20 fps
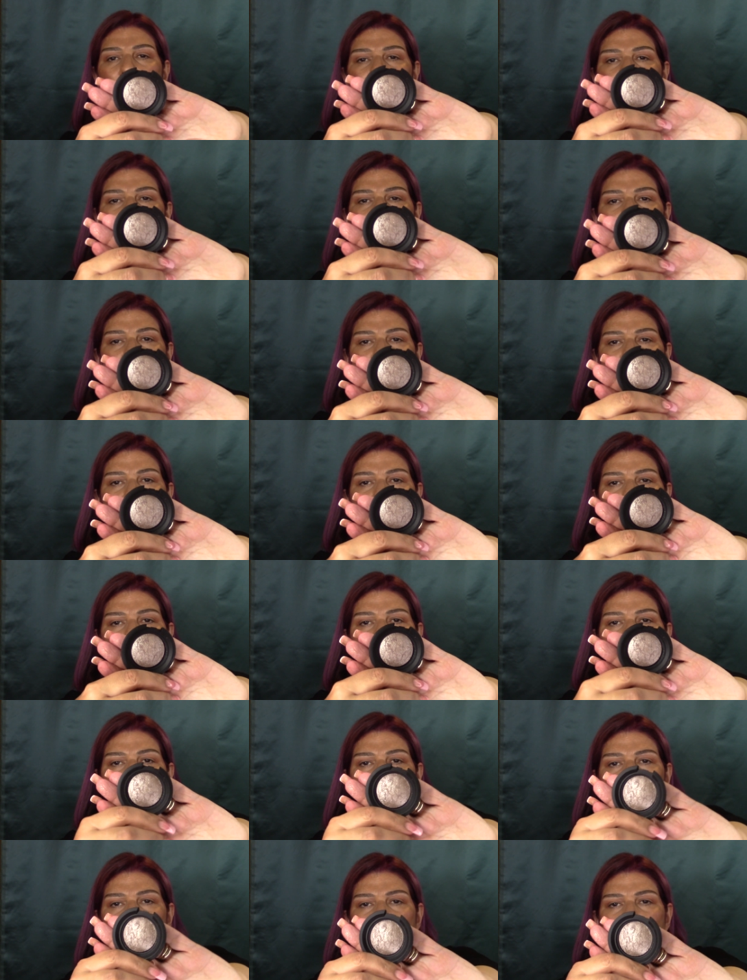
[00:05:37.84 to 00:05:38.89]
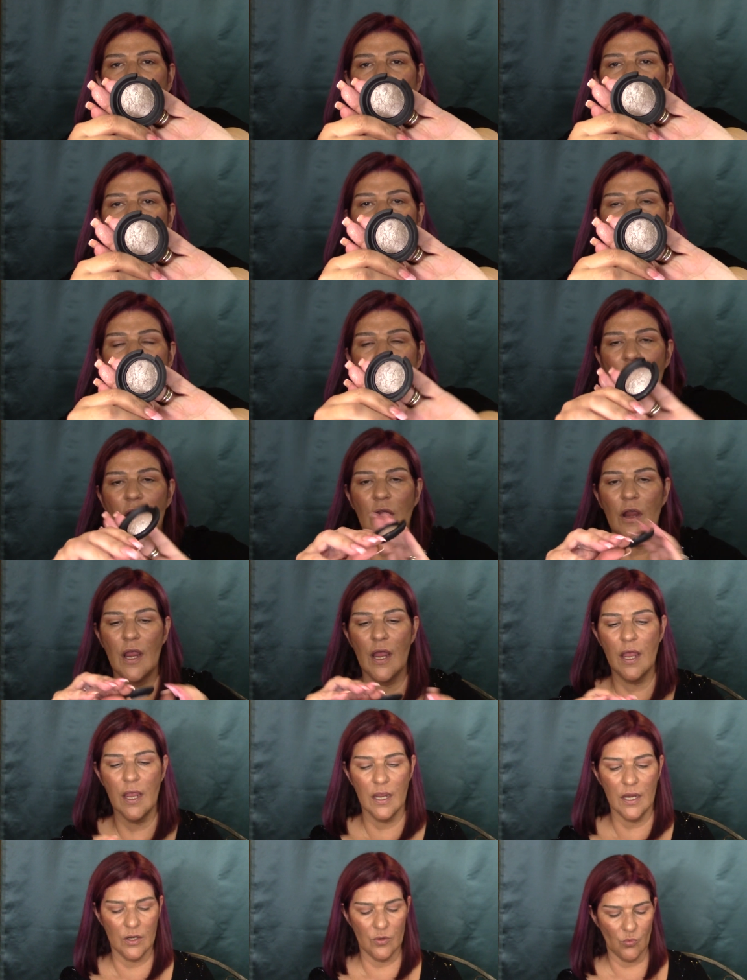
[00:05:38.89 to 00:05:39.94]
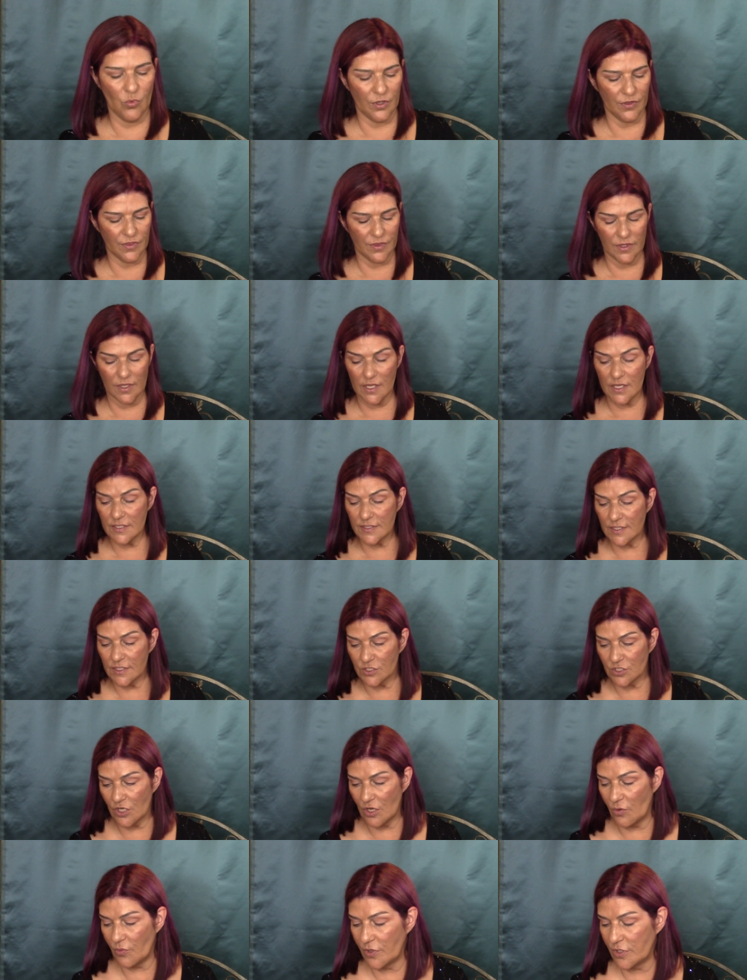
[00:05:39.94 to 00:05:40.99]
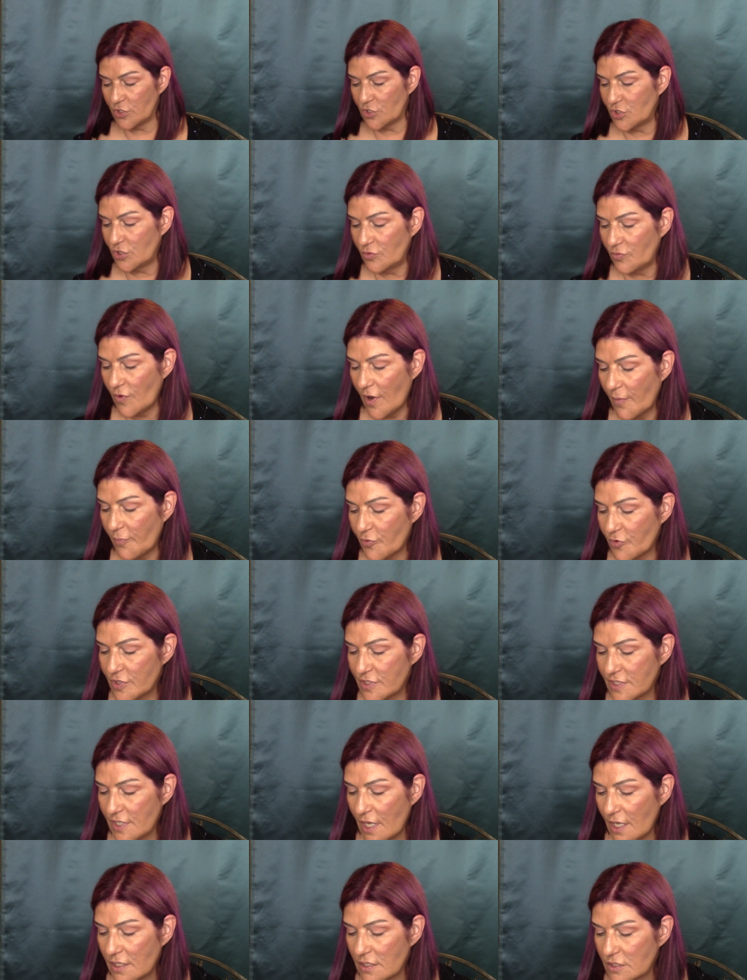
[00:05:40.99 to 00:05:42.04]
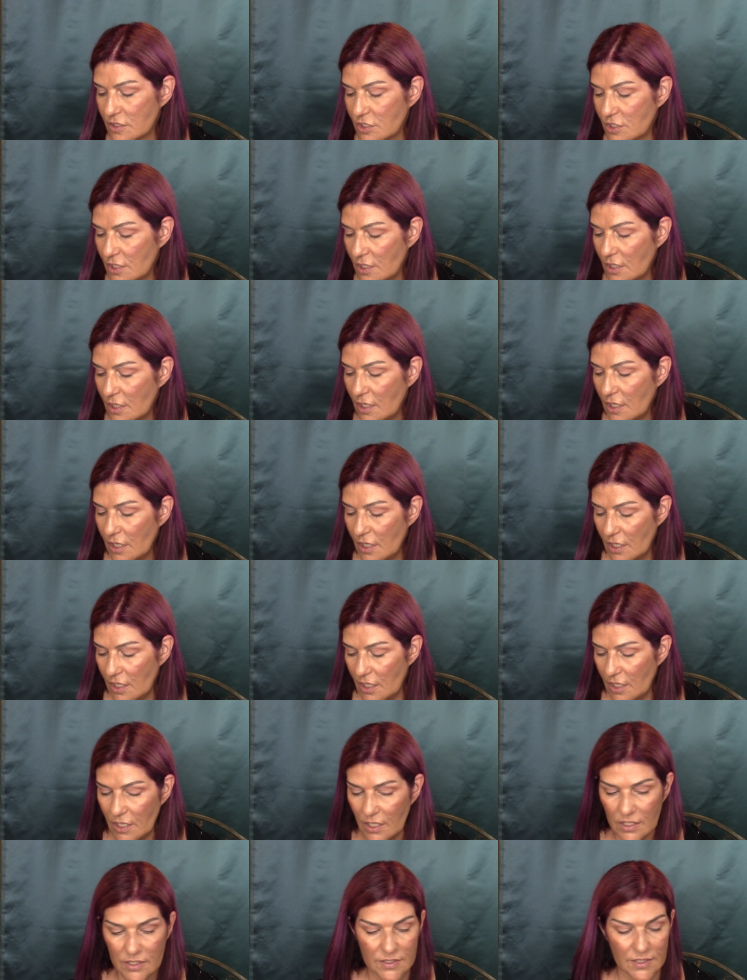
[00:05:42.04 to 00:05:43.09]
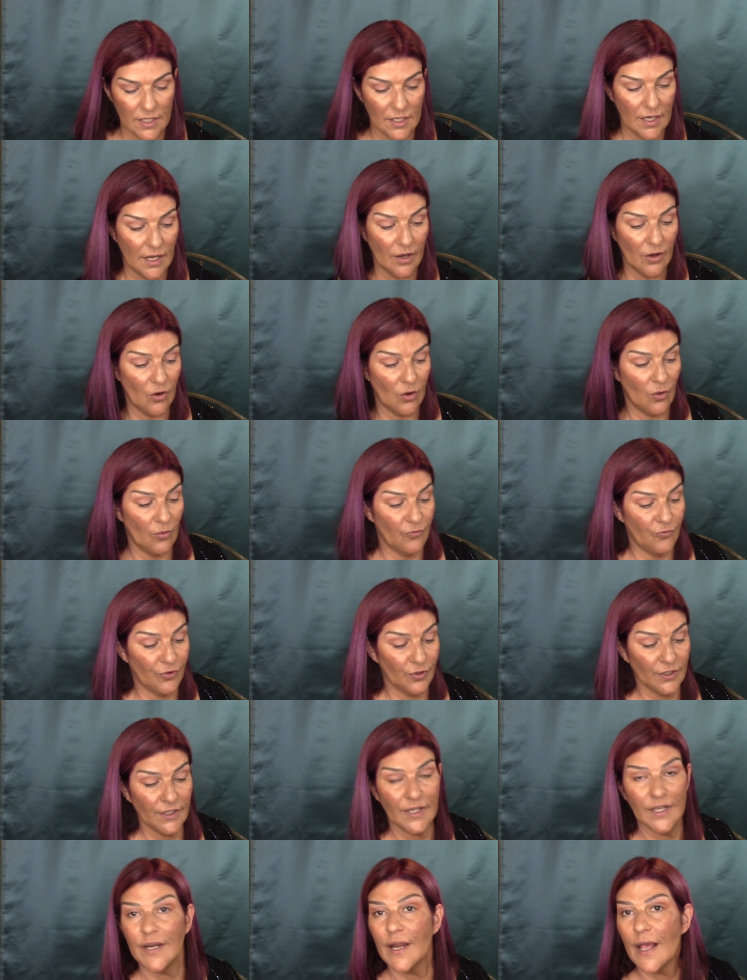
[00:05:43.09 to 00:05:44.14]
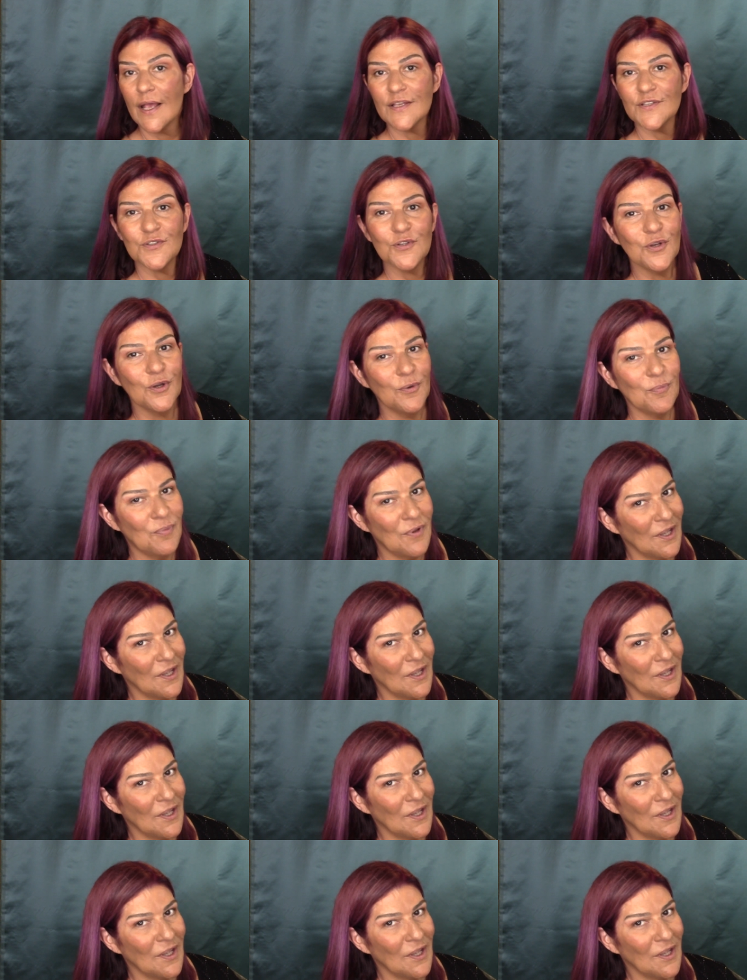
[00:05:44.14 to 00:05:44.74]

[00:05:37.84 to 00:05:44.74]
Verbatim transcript: and that's the color right there. And what this is going to represent is, and I hopefully it has good